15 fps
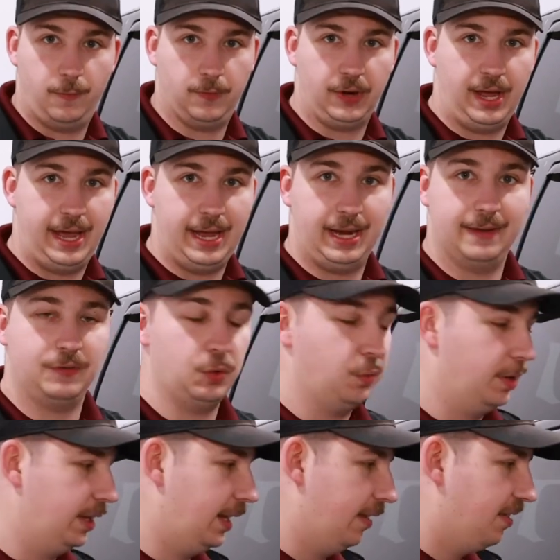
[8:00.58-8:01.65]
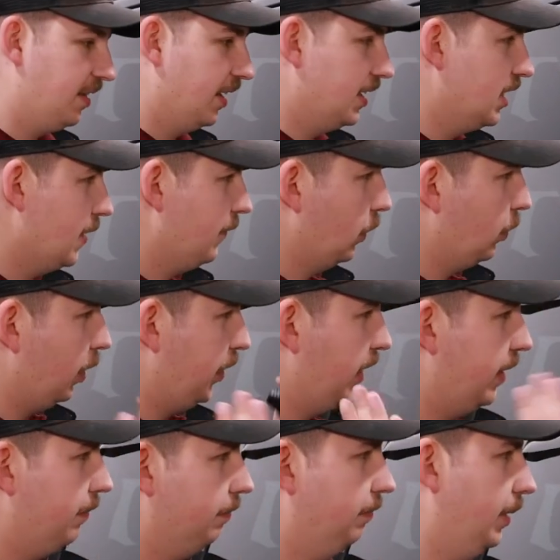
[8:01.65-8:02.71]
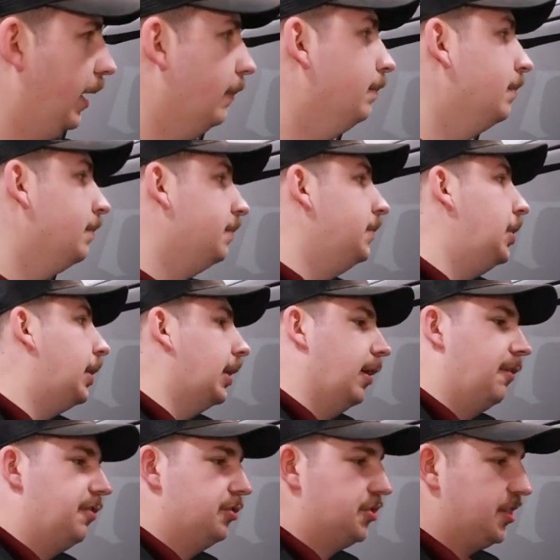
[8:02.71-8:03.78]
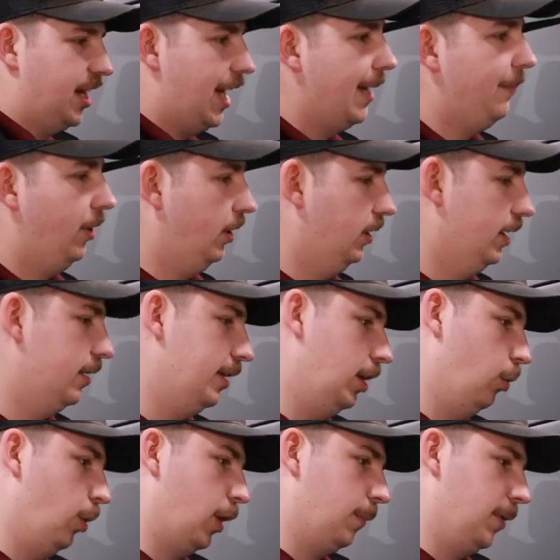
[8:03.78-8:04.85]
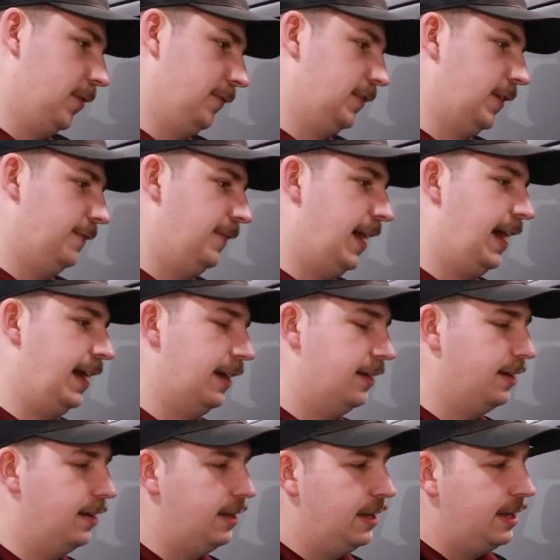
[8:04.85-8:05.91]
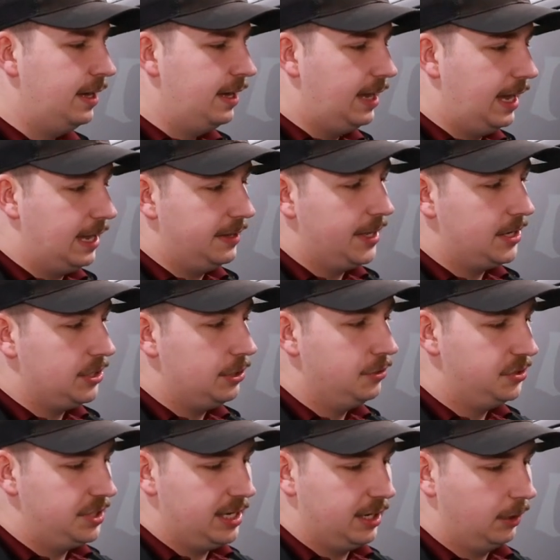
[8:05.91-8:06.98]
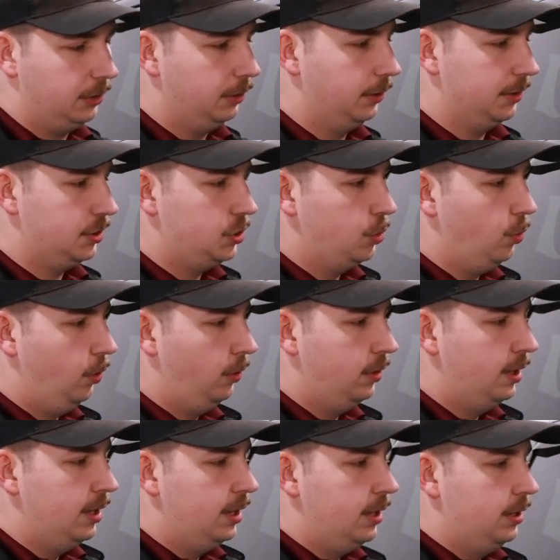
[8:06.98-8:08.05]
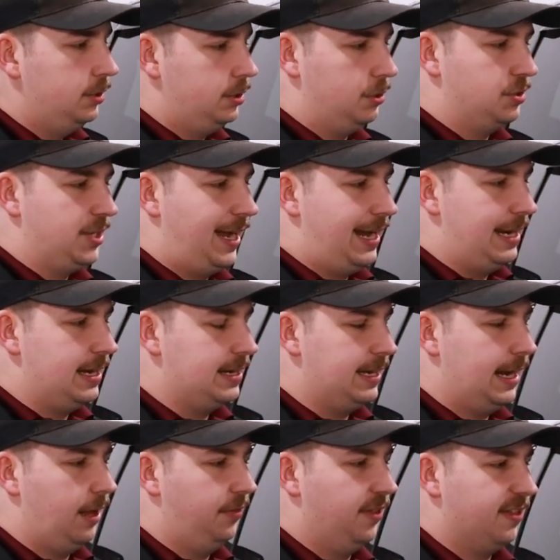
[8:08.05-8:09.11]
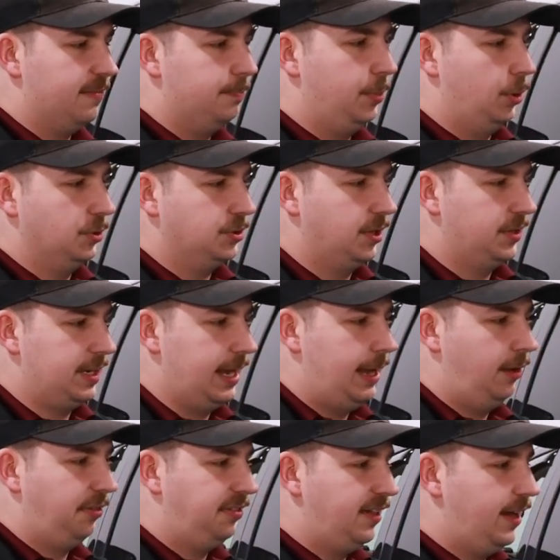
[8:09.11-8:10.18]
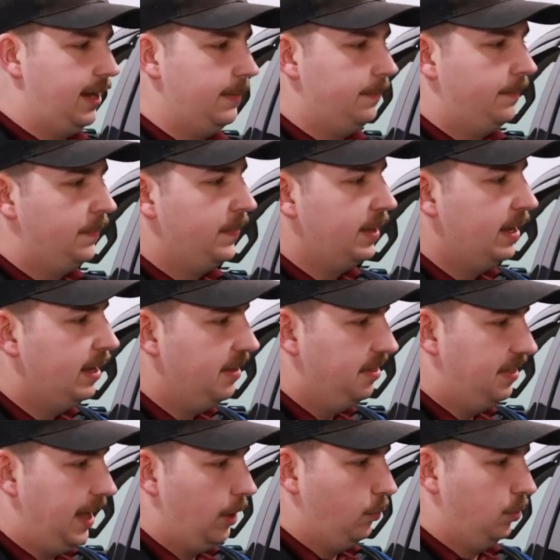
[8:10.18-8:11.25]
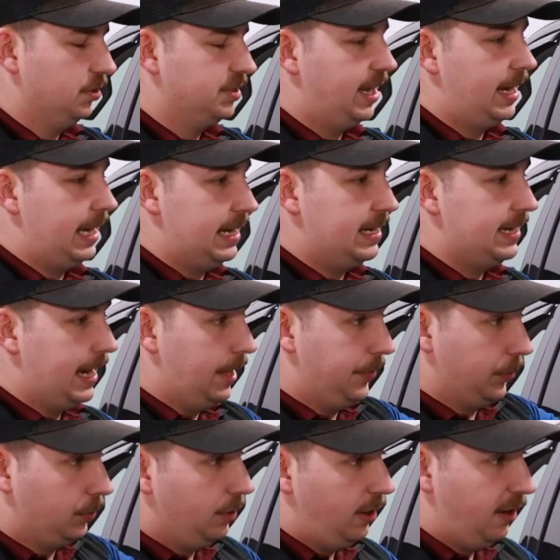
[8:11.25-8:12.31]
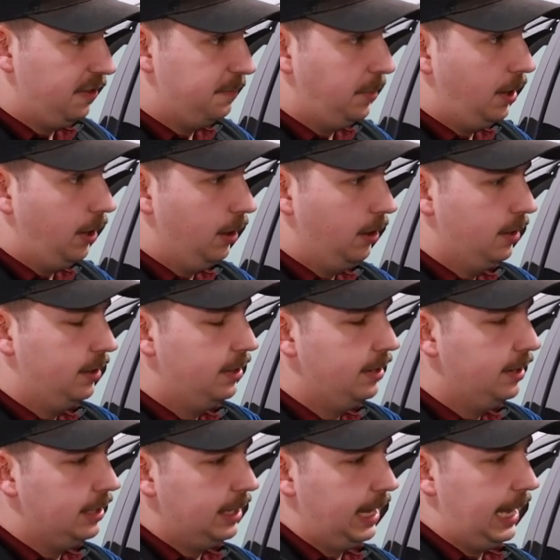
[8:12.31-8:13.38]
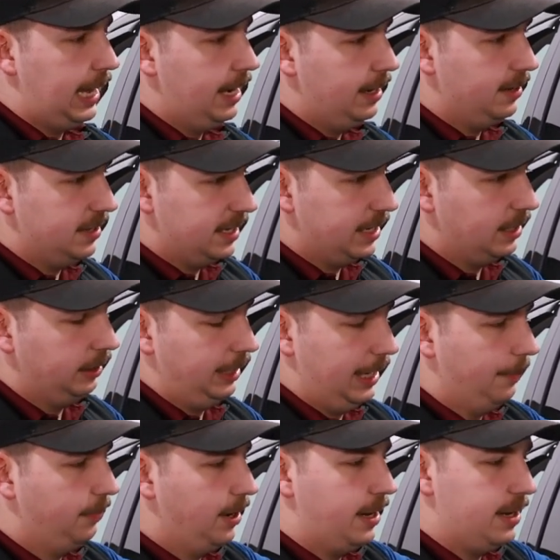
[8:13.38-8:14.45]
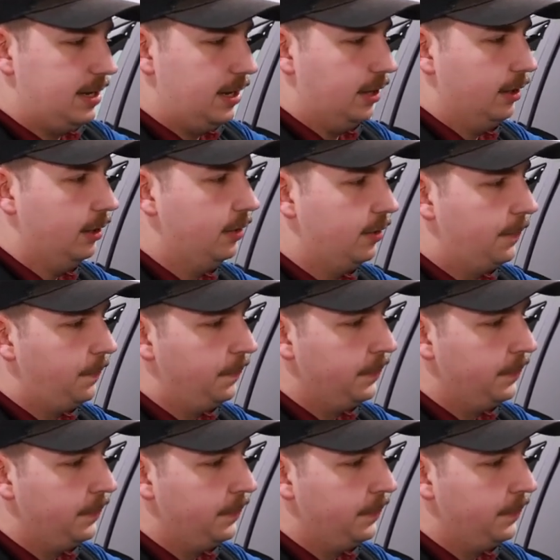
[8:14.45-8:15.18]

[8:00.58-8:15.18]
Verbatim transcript: overhang if you want to get scientific with it, but you can also just eyeball it. It'll work perfectly fine. And then use the included tool to tighten down this bolt on the outside. That will tighten down the crossbar and the clamp right here